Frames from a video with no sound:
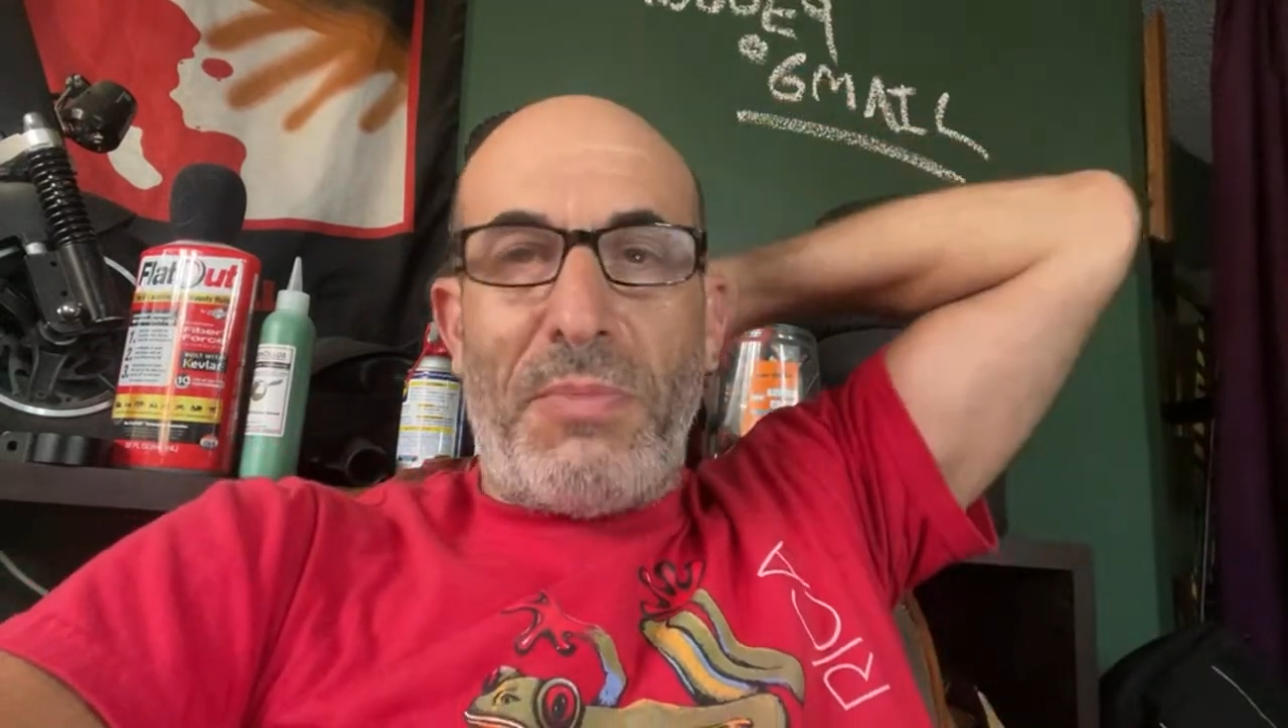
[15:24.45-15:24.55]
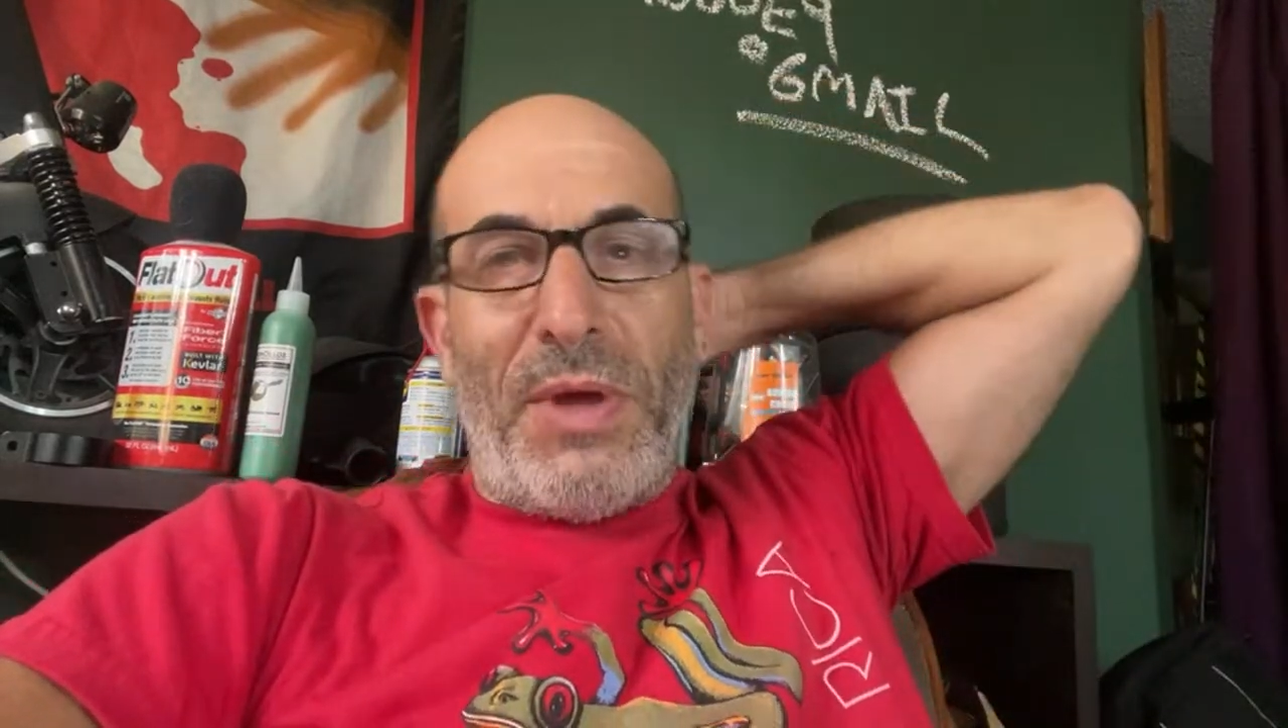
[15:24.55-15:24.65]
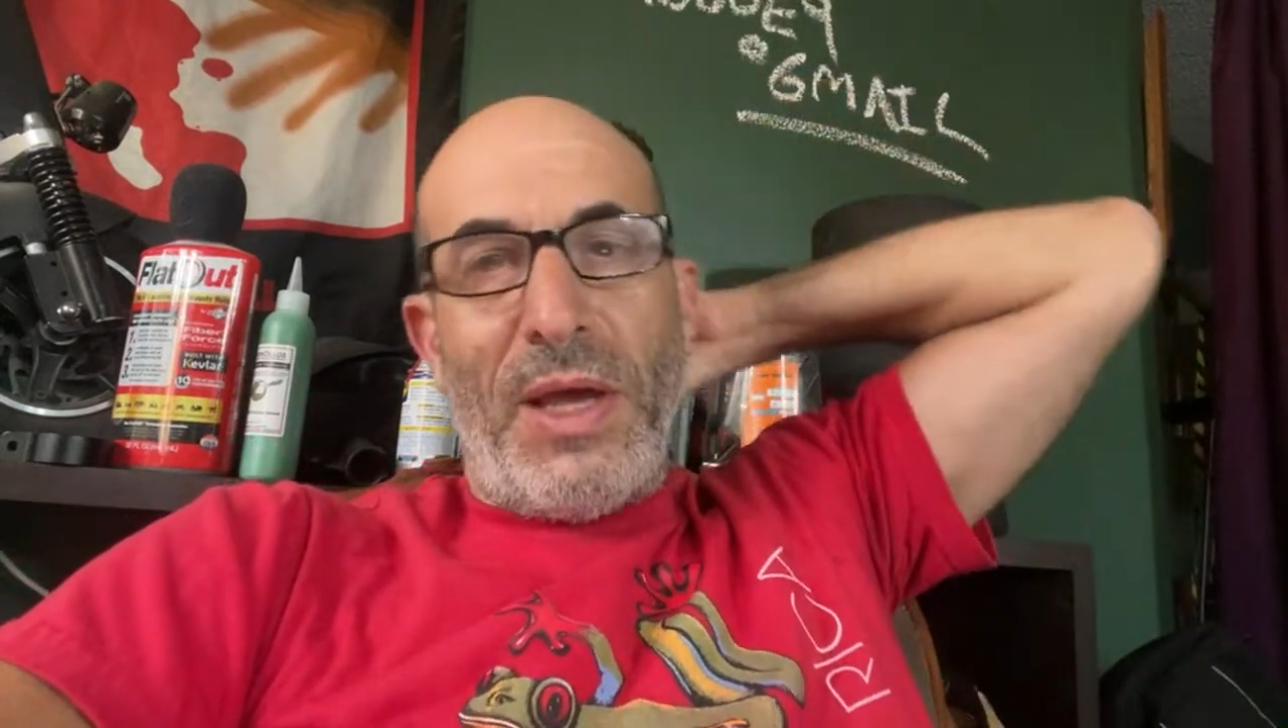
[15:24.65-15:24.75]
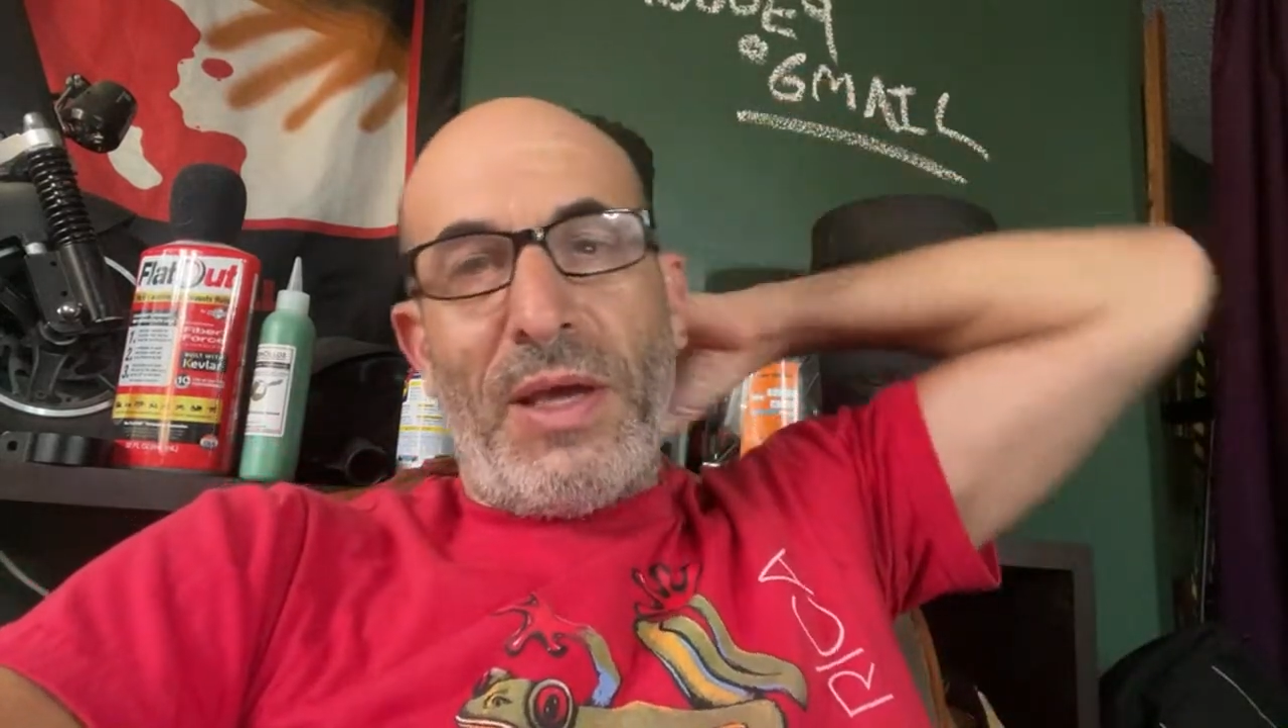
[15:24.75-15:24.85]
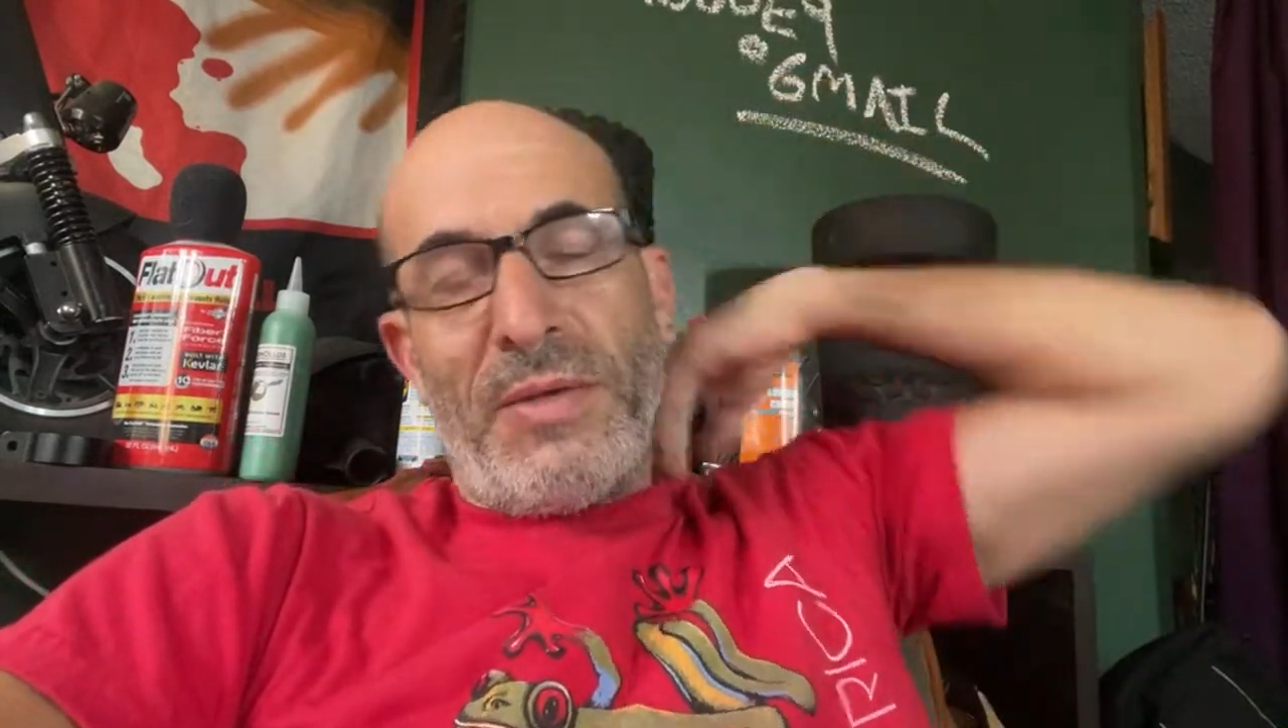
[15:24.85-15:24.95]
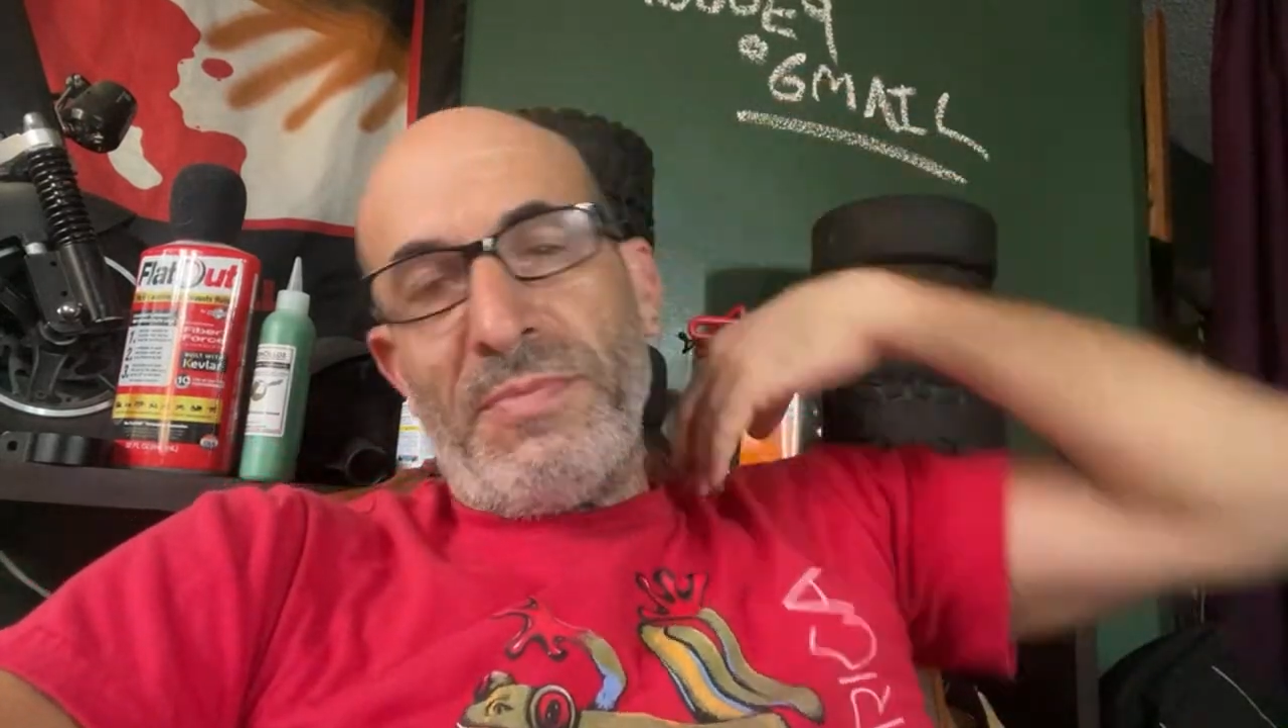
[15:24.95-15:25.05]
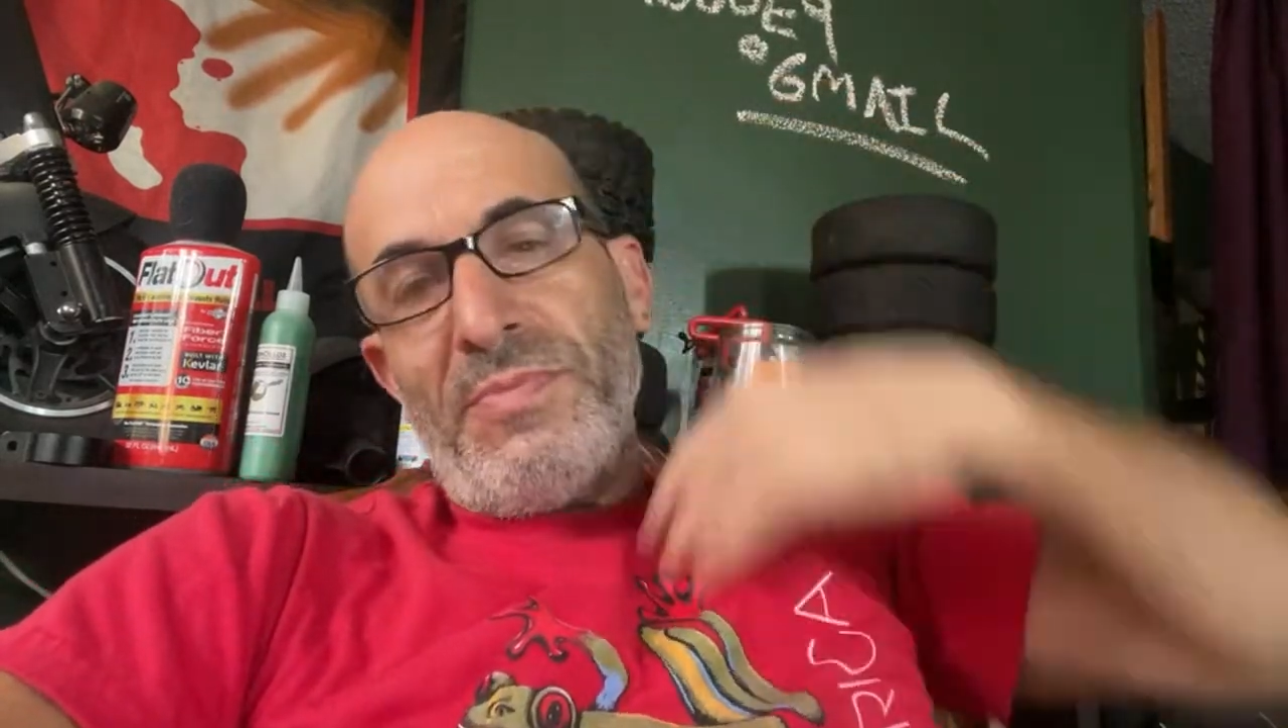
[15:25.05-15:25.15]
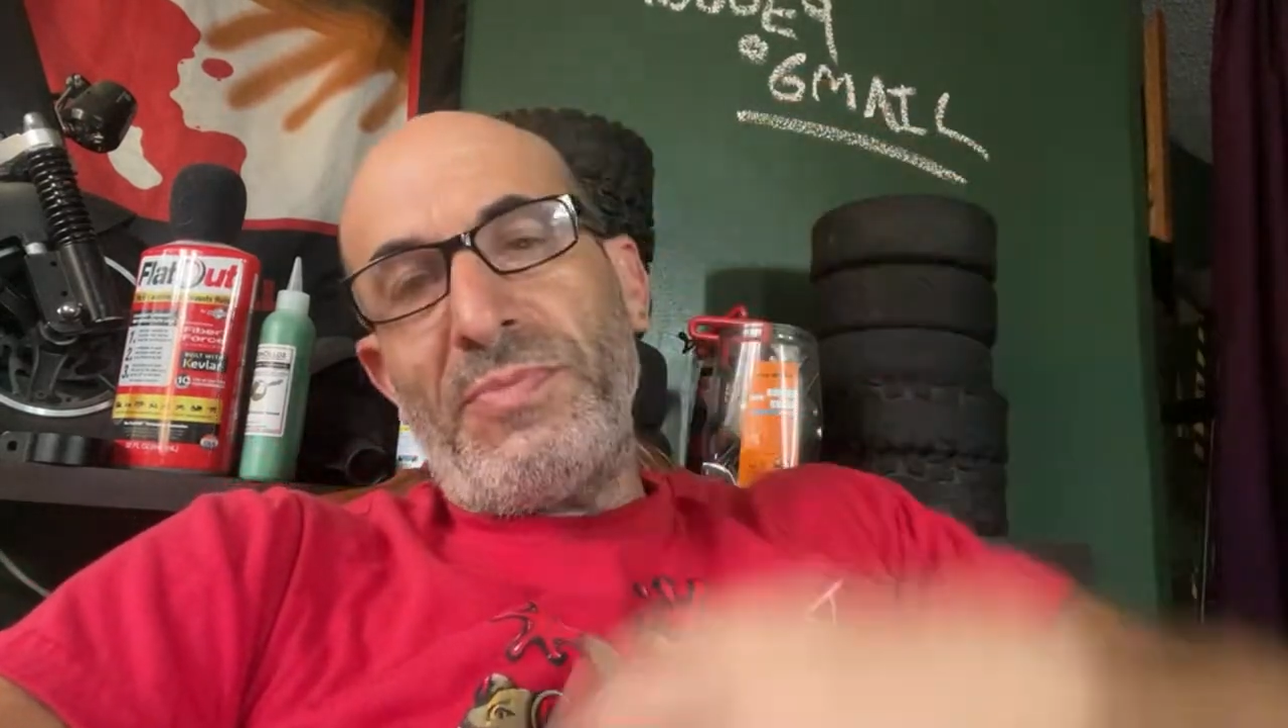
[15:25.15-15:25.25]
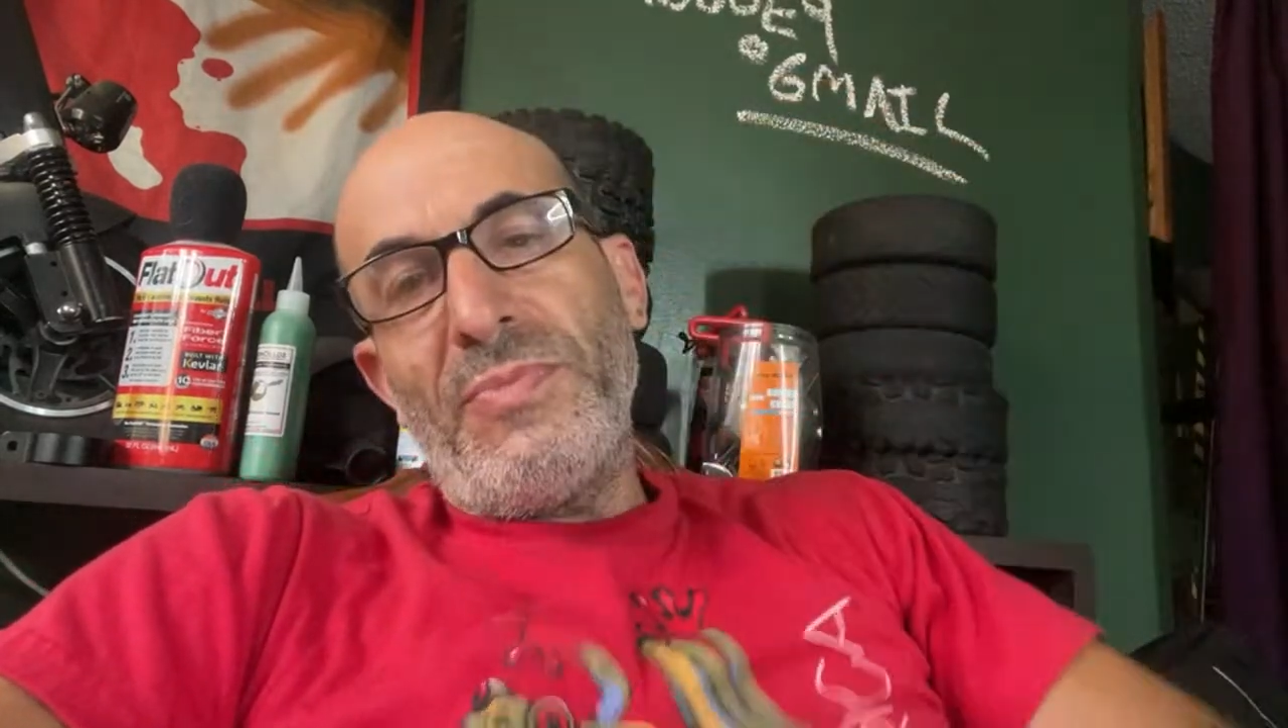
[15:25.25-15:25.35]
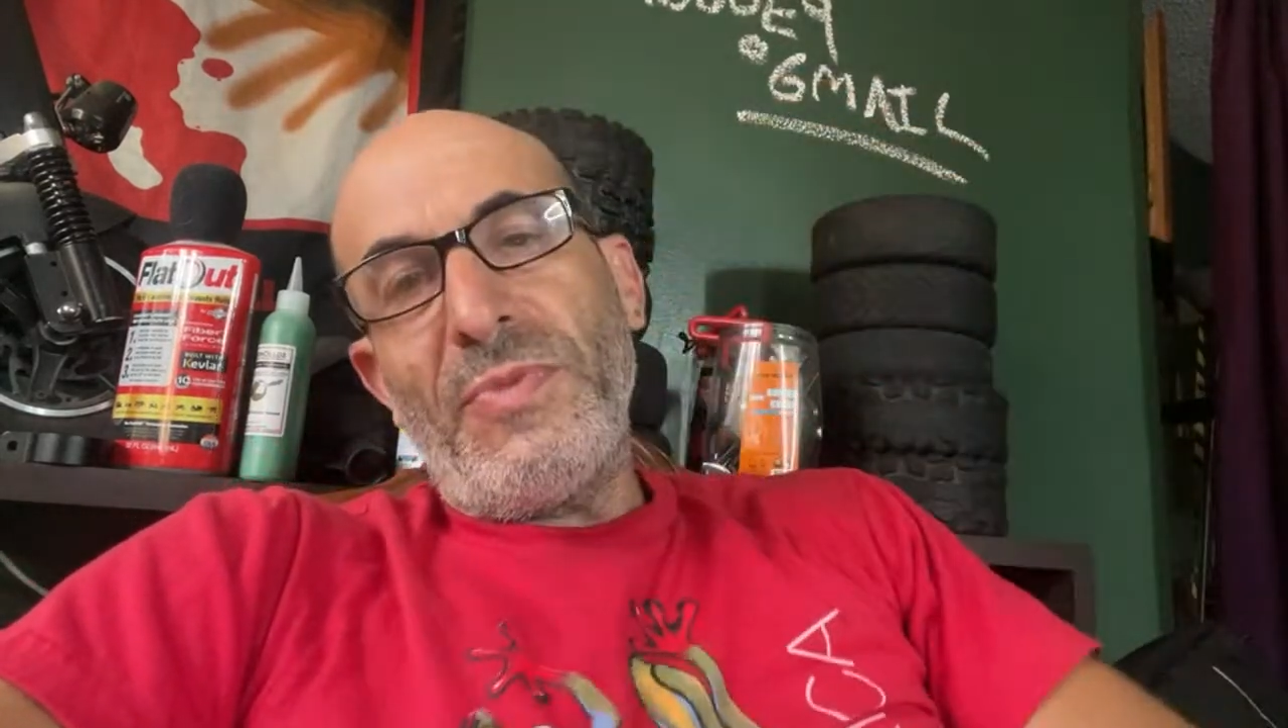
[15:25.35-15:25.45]

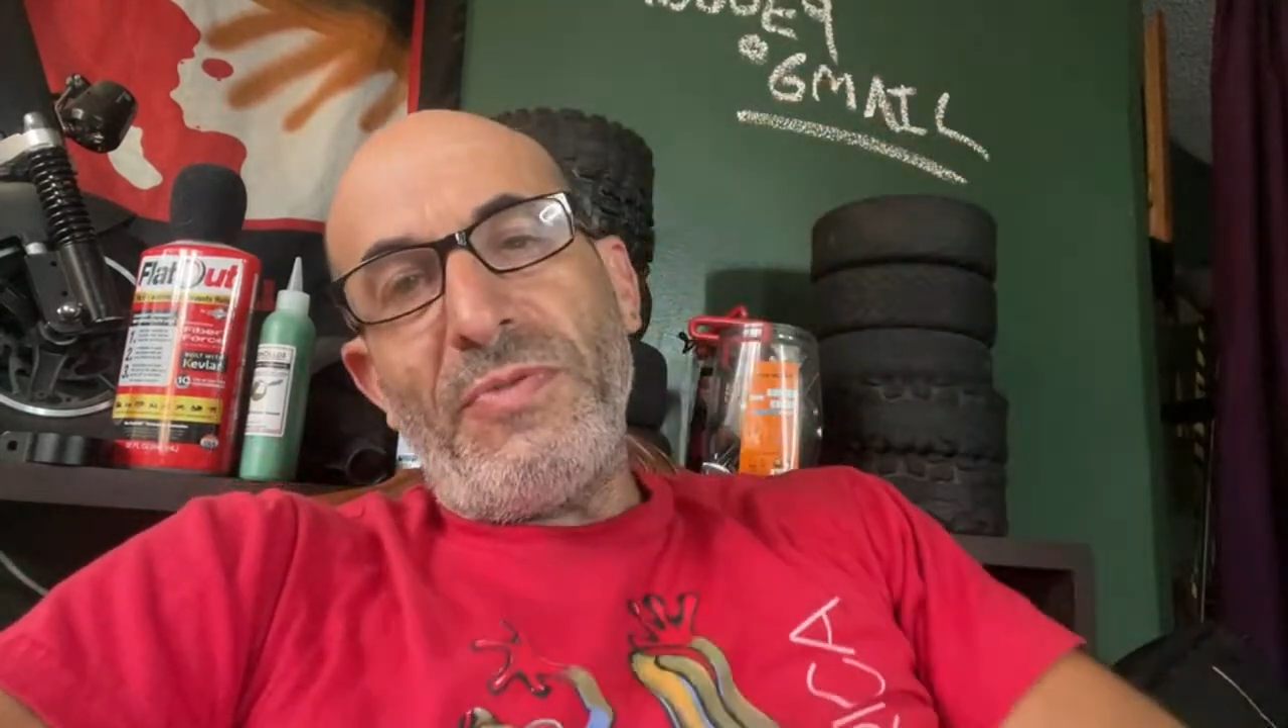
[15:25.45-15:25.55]
bacon,